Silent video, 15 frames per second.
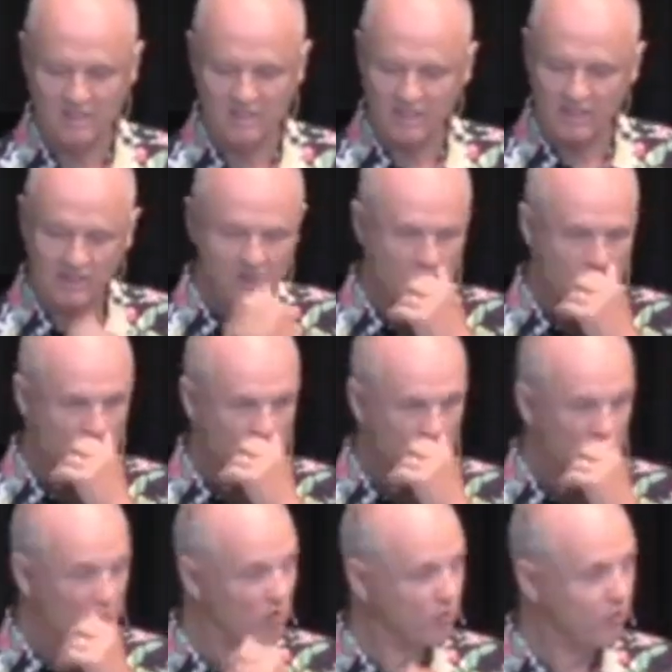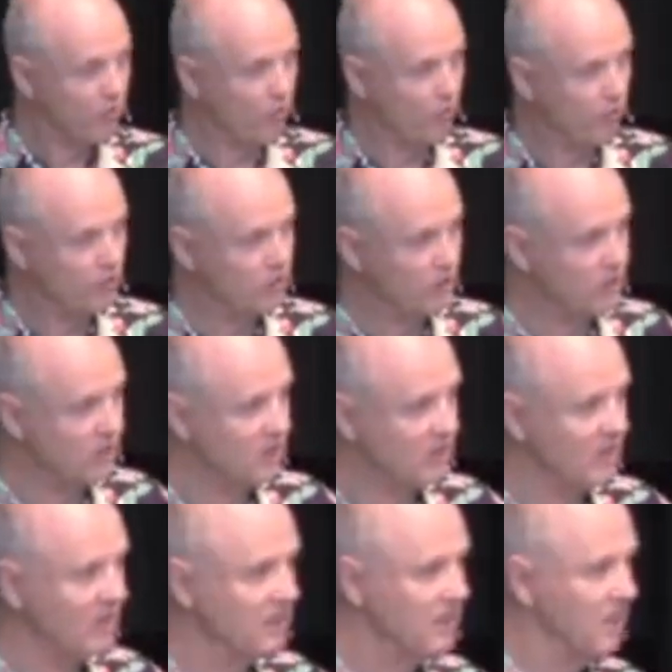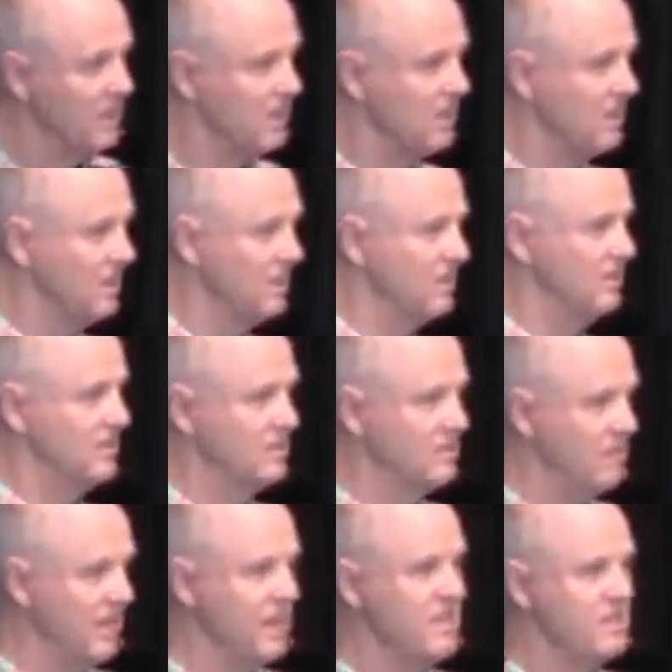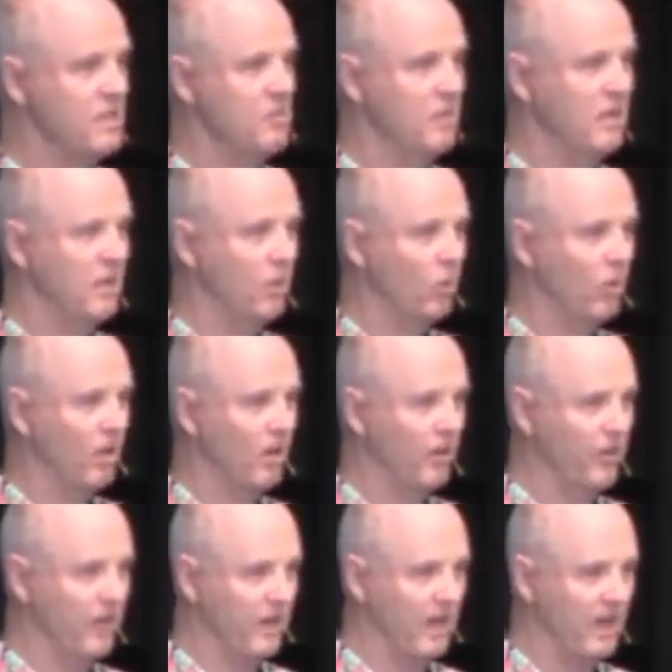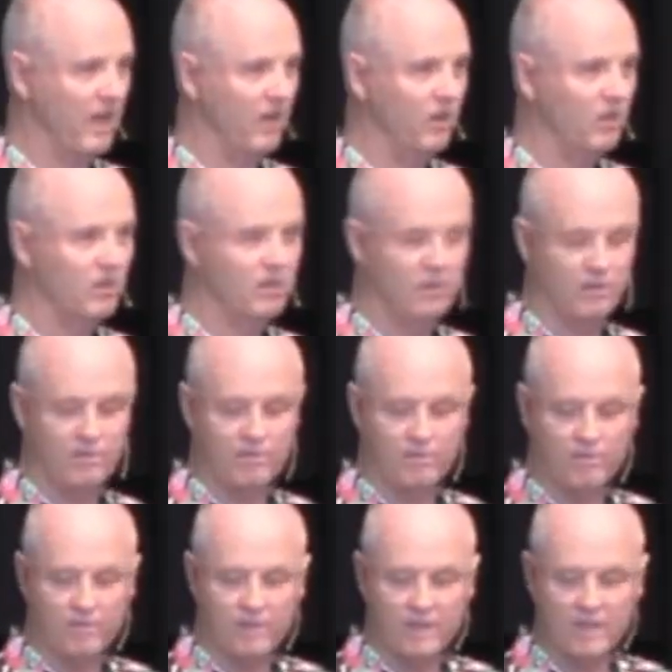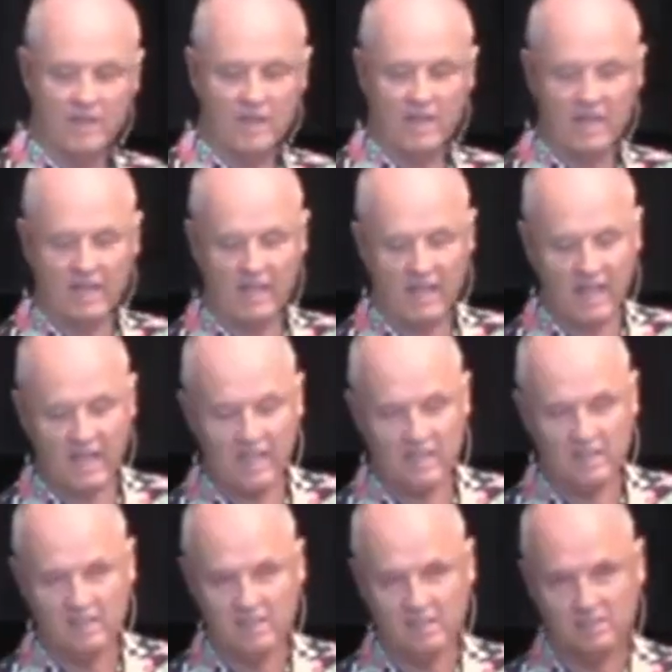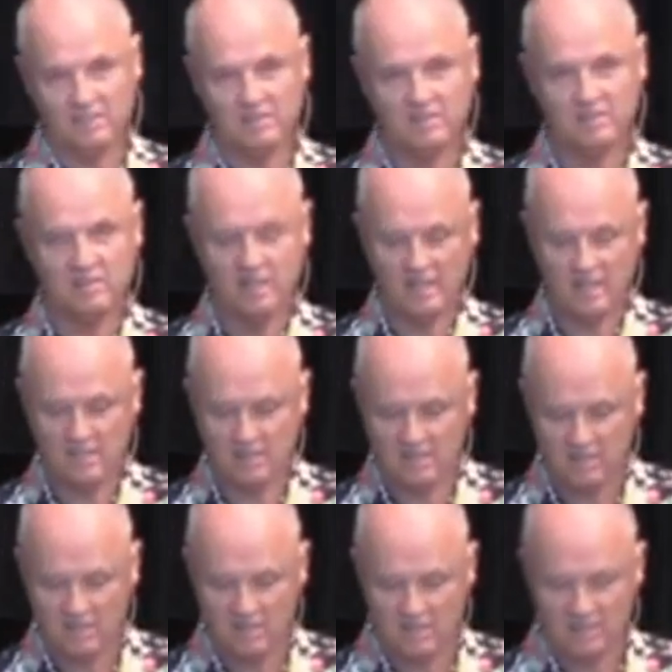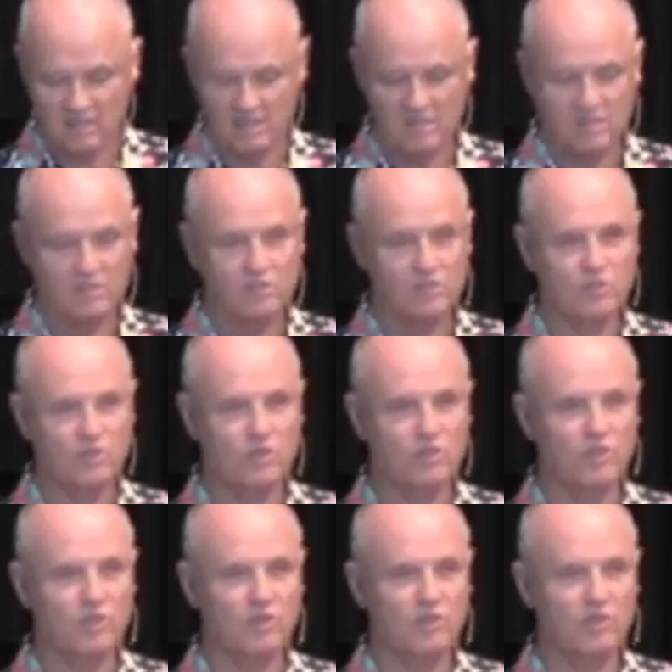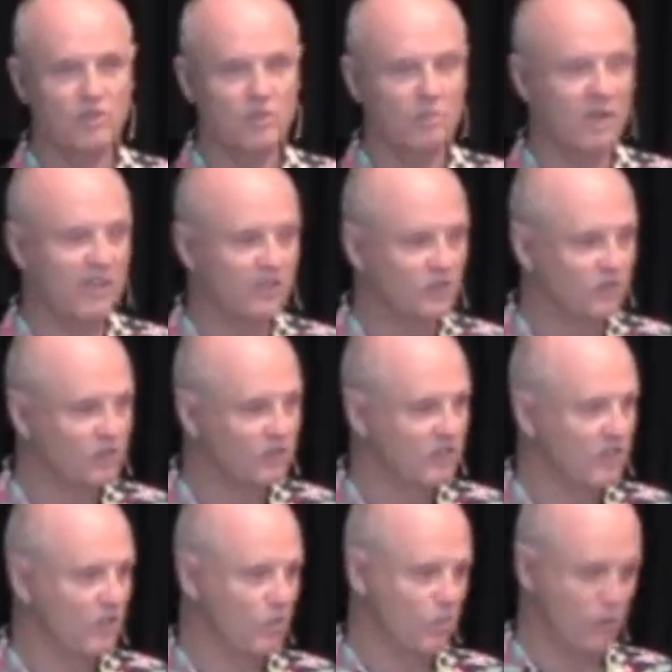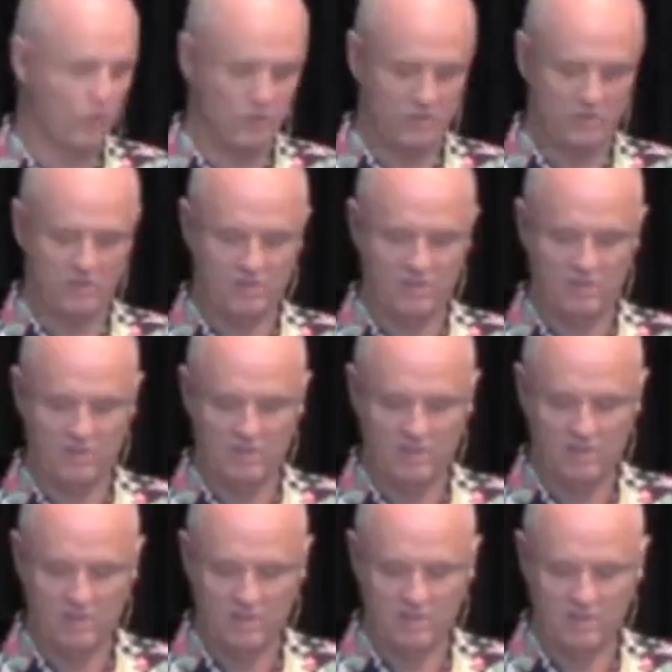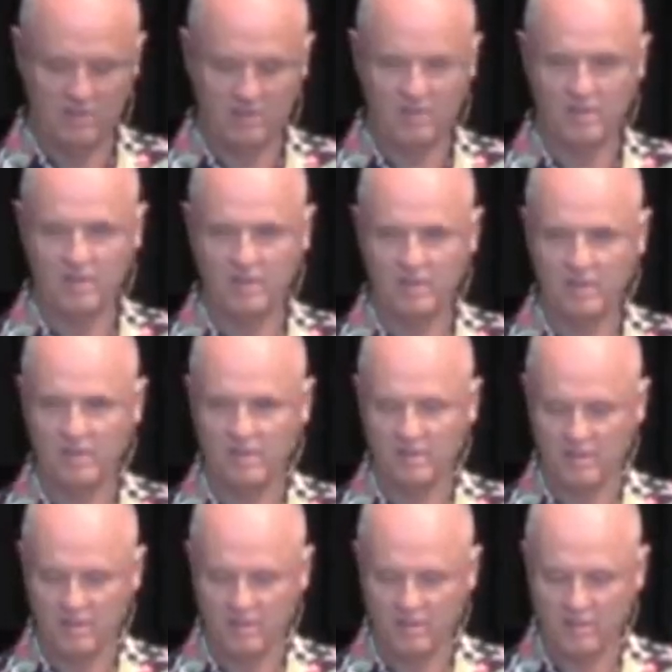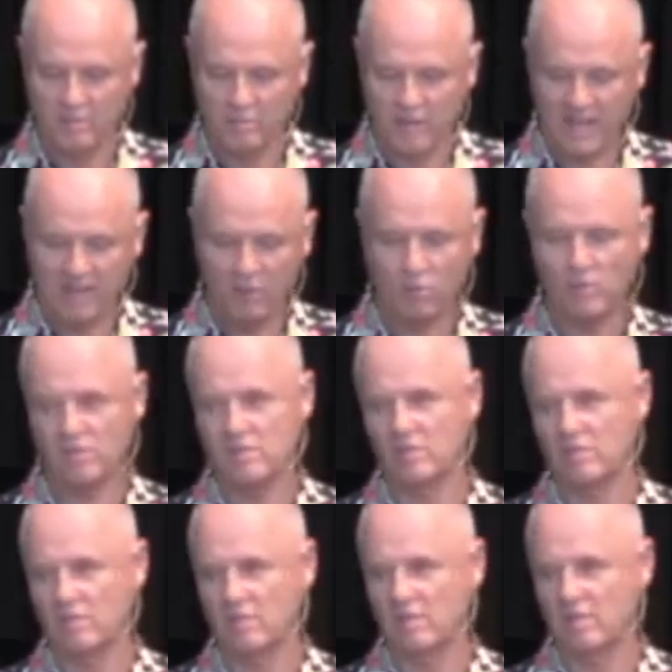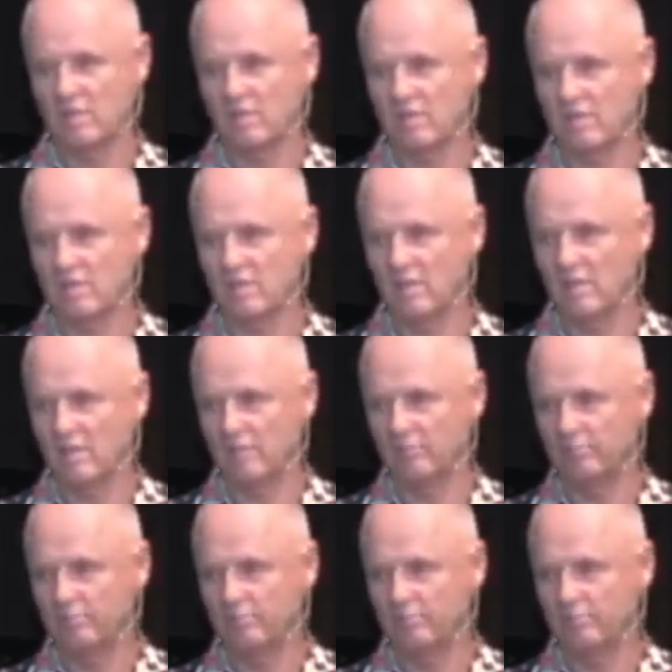And as soon as they were full, Jesus says, Take some of that water now and take it to the, the master of ceremonies, the, the banquet, uh,